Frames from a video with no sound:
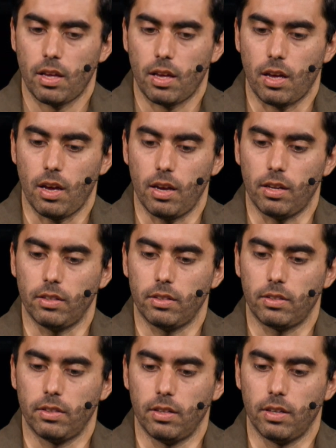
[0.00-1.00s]
And
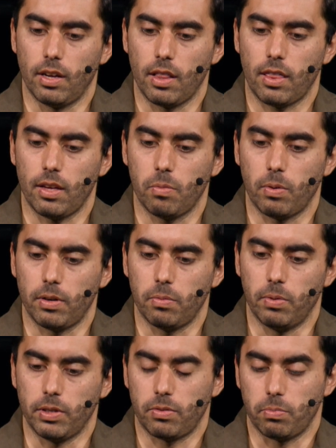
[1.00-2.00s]
I think
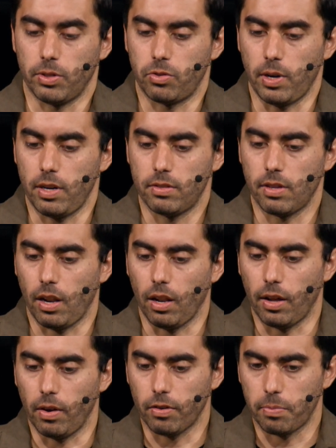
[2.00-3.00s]
what's great is a
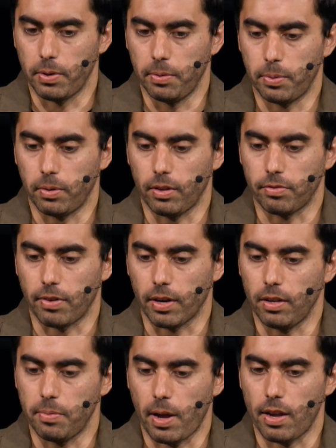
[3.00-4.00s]
lot of people are
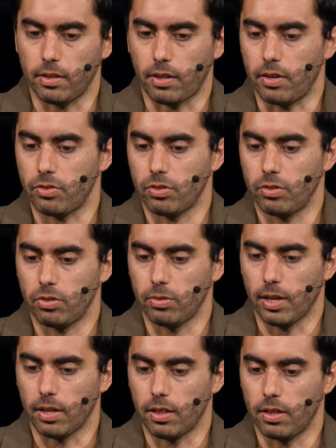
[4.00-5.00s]
finally paying attention to
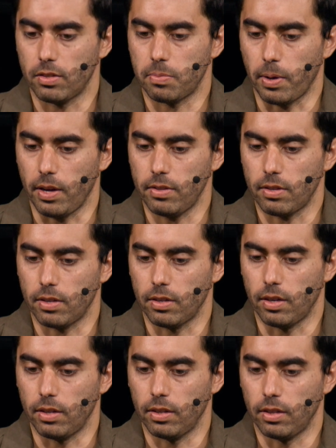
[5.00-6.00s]
the space
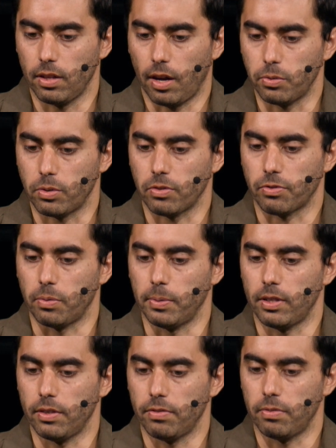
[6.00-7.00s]
and how
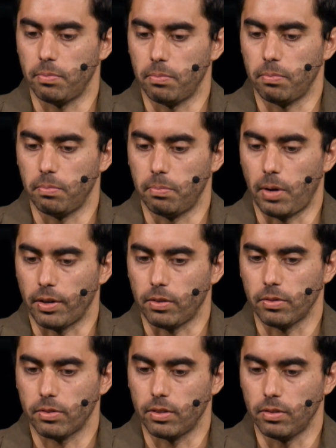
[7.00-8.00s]
transformative
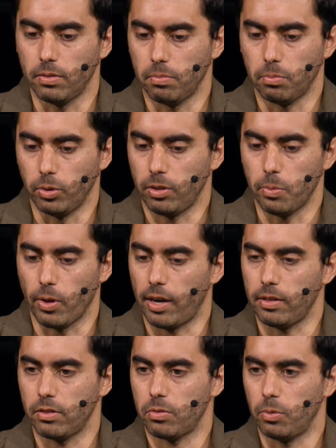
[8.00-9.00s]
models and
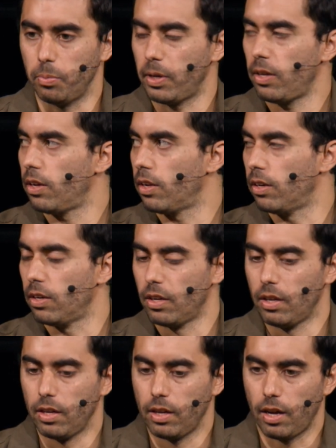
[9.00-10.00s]
multimodalities will be and
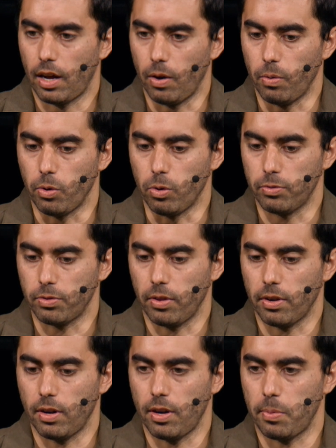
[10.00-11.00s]
how useful
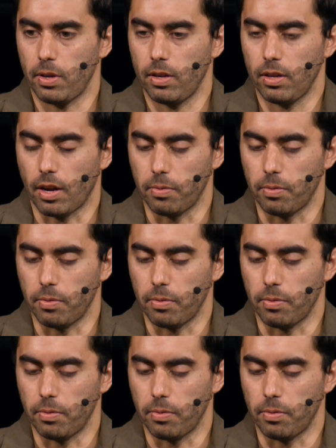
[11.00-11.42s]
they're going to be.